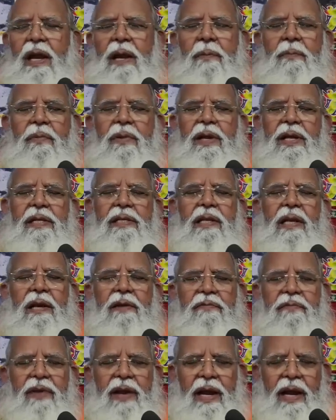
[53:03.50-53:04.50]
Kept his
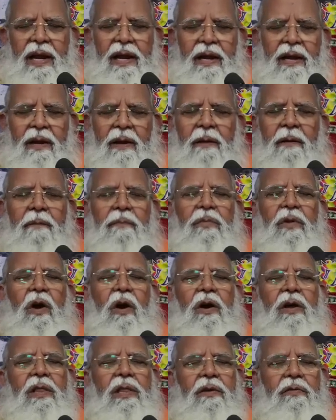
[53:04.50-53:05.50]
left hand
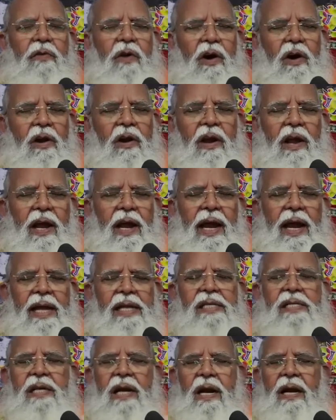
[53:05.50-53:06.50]
on the wall
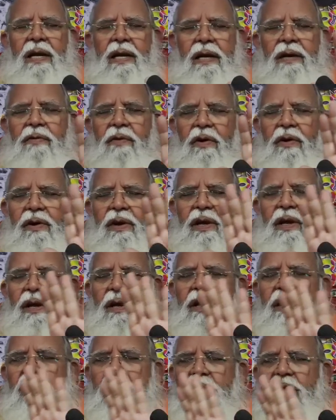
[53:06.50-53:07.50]
and started
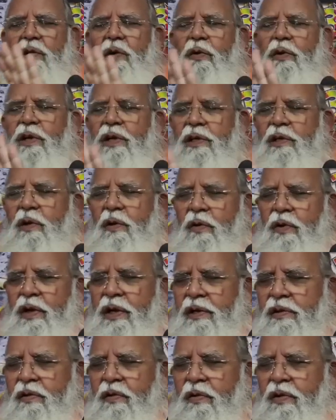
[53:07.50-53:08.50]
walking slowly,
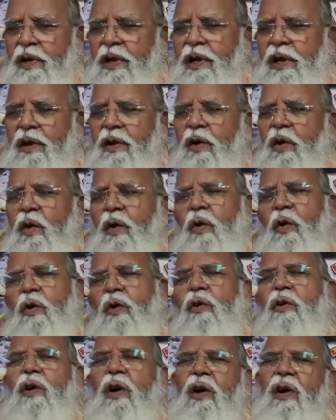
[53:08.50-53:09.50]
slowly, slowly.
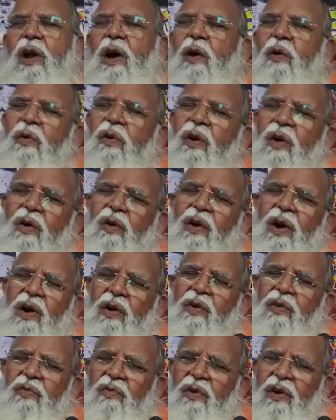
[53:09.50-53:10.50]
Oh God, how long I
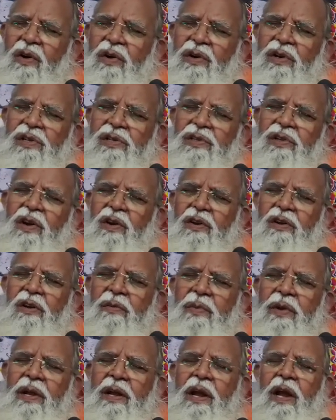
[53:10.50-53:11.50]
have to walk? It is not
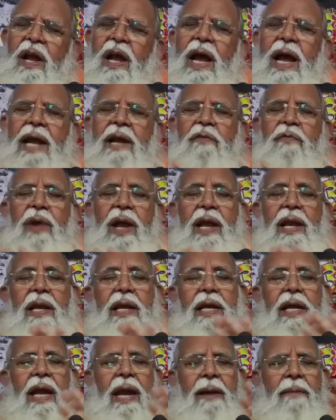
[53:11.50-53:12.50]
coming. And when
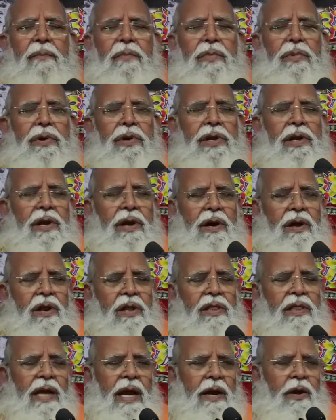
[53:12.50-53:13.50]
he came
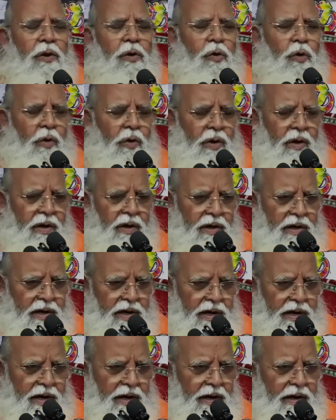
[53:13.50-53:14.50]
near that
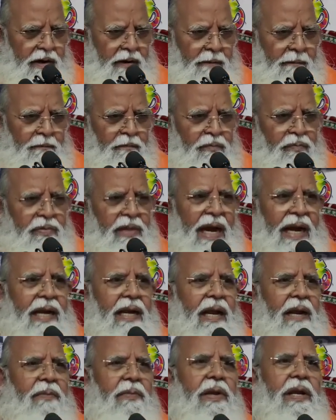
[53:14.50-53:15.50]
door,
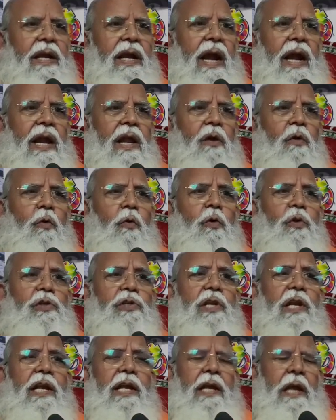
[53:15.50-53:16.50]
that time he had a
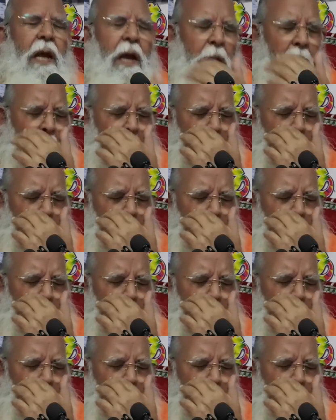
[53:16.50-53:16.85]
khujli.